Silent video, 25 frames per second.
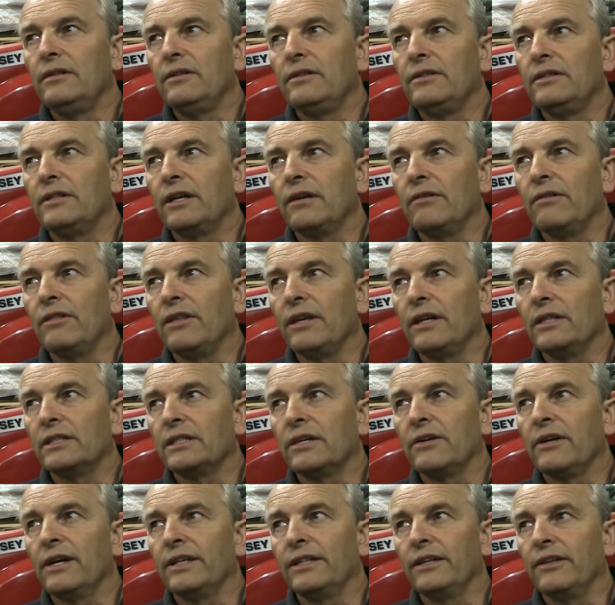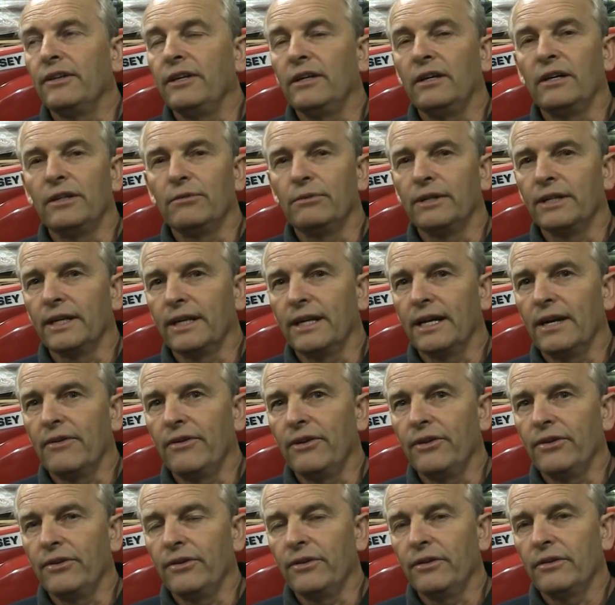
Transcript: don't think so. I don't think I'd want to carry on.